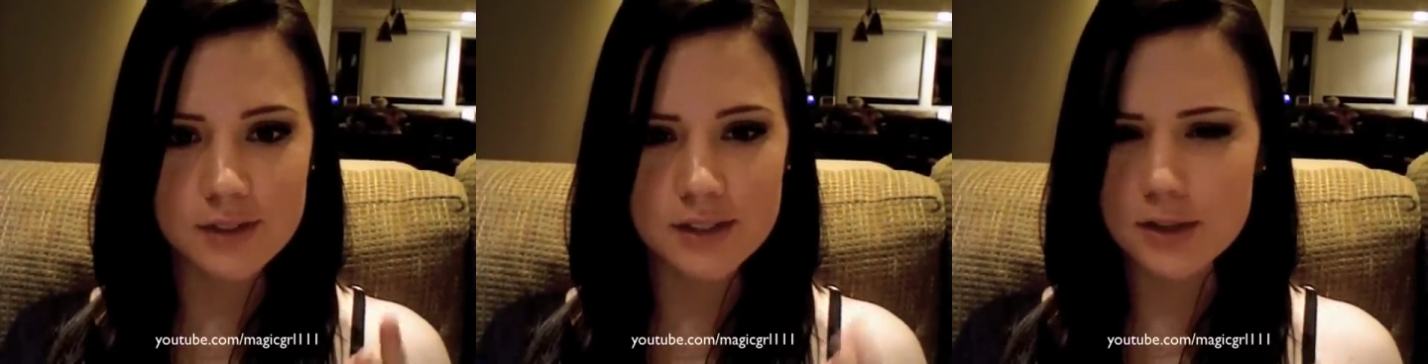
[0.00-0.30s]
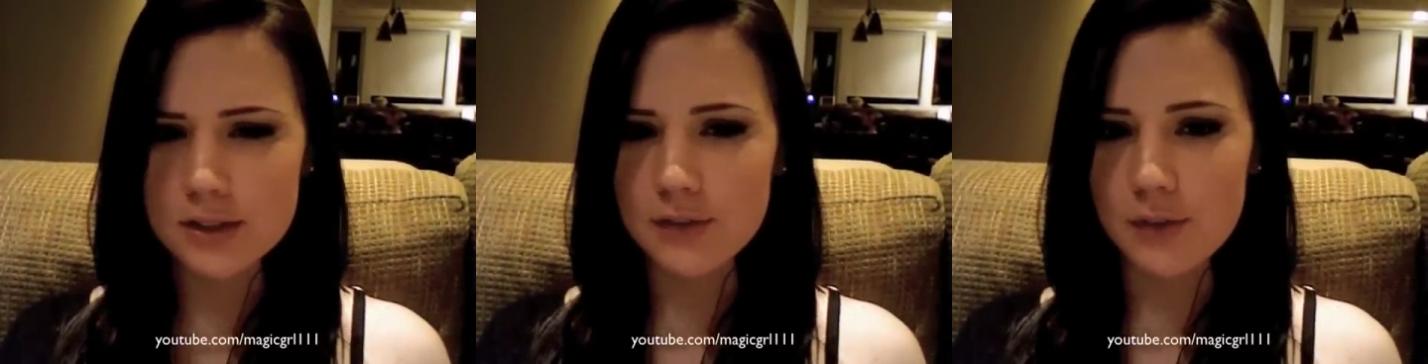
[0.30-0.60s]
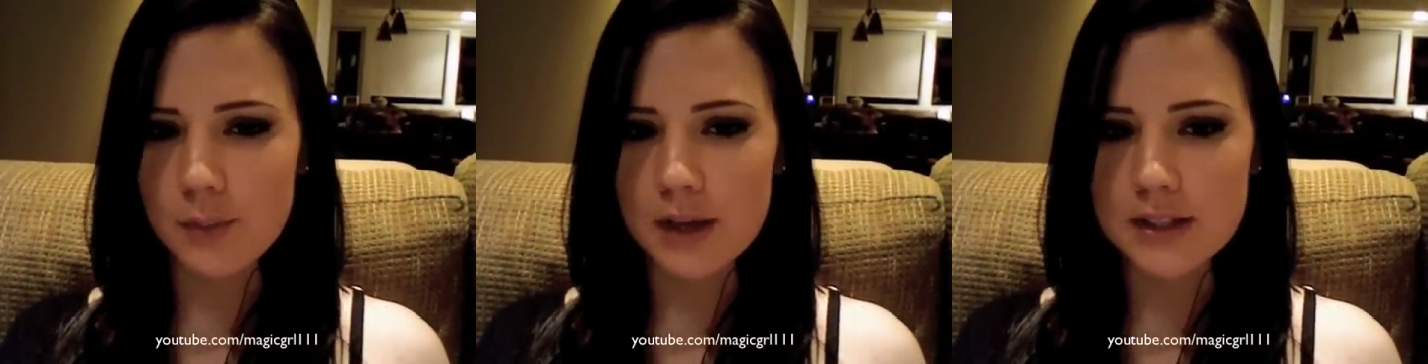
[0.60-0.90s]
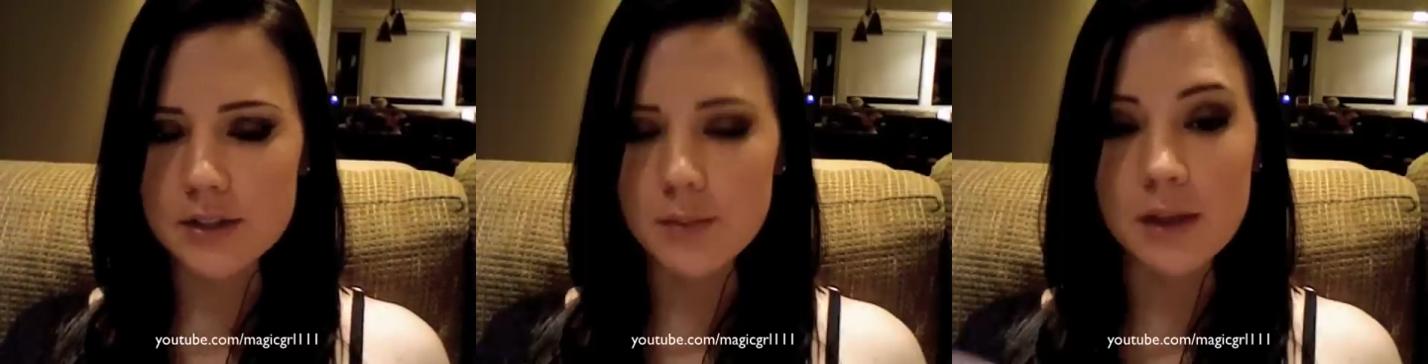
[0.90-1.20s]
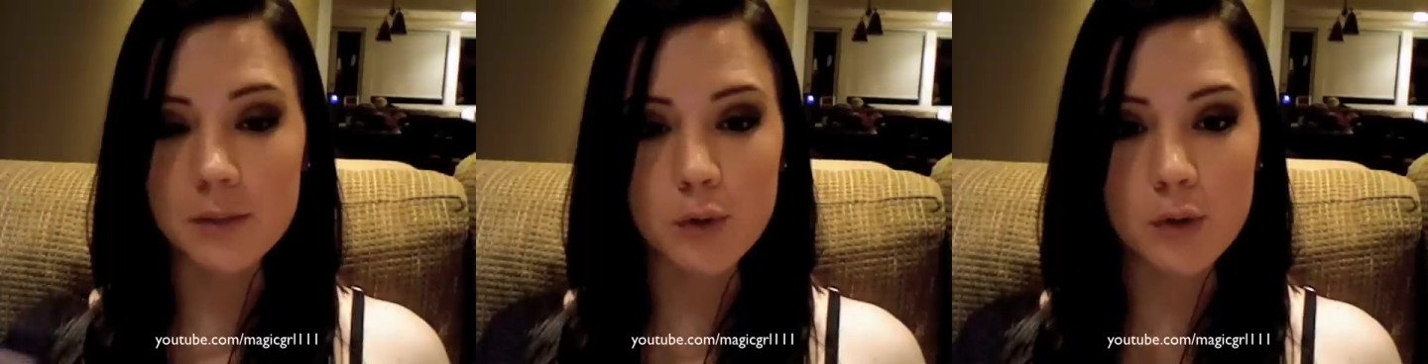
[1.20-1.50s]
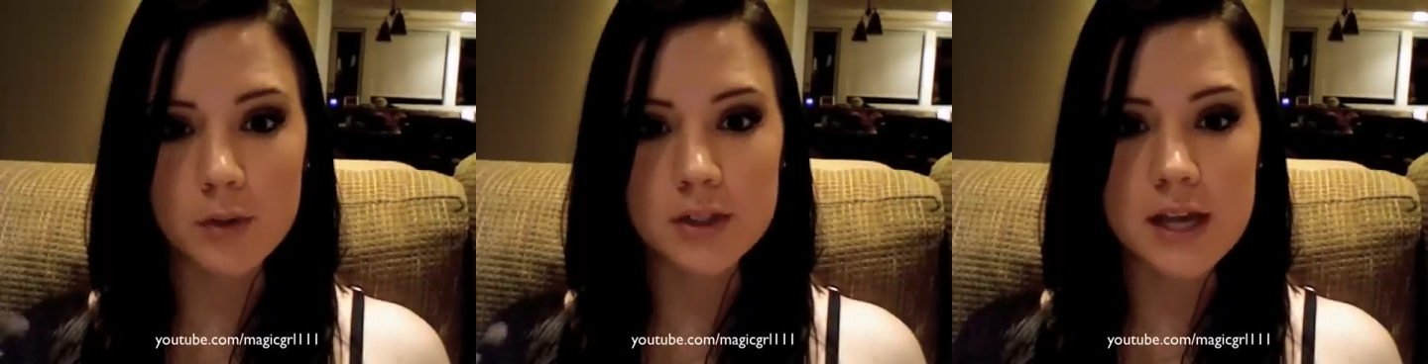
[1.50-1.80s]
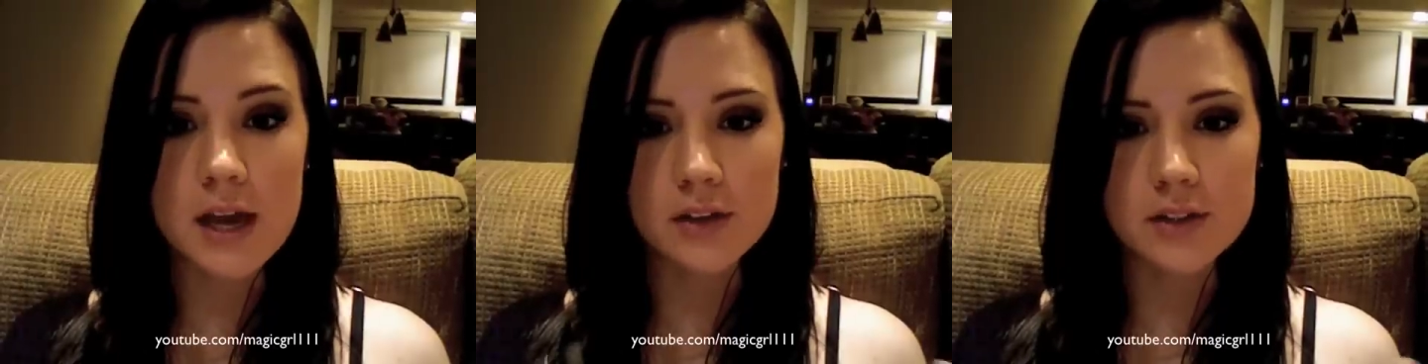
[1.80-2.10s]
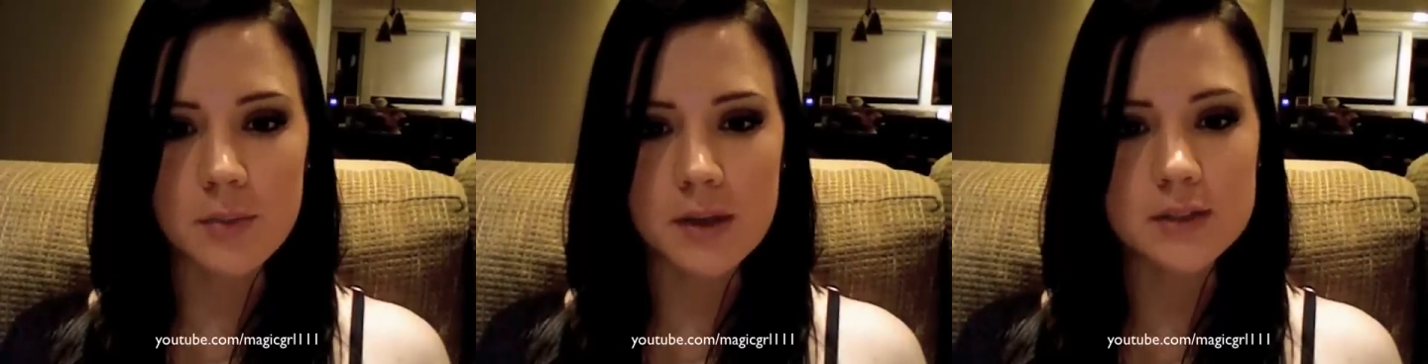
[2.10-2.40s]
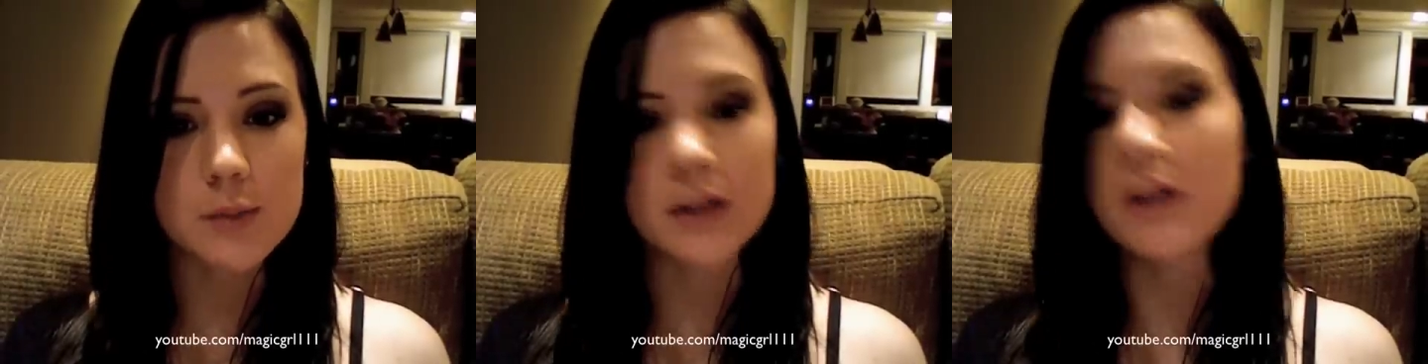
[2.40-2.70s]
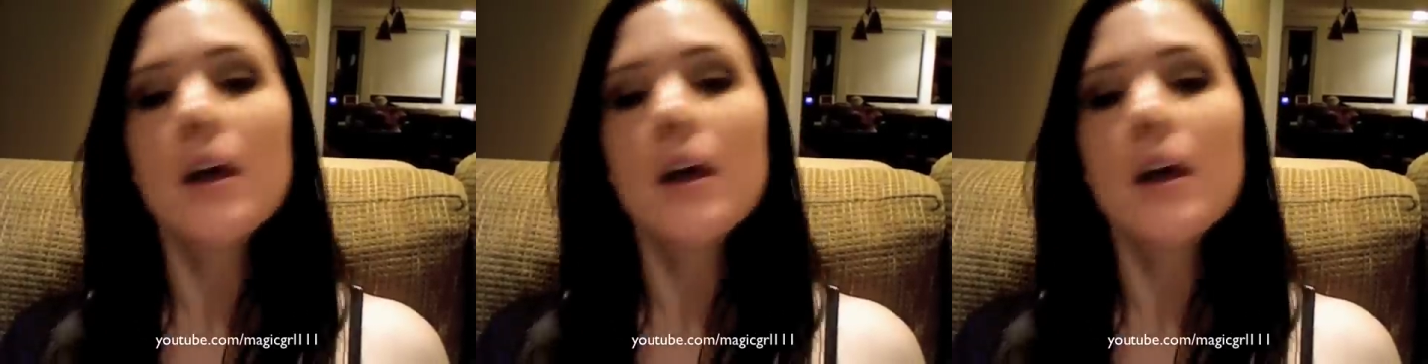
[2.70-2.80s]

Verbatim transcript: there's different brands who make them. Laura Mercier also makes one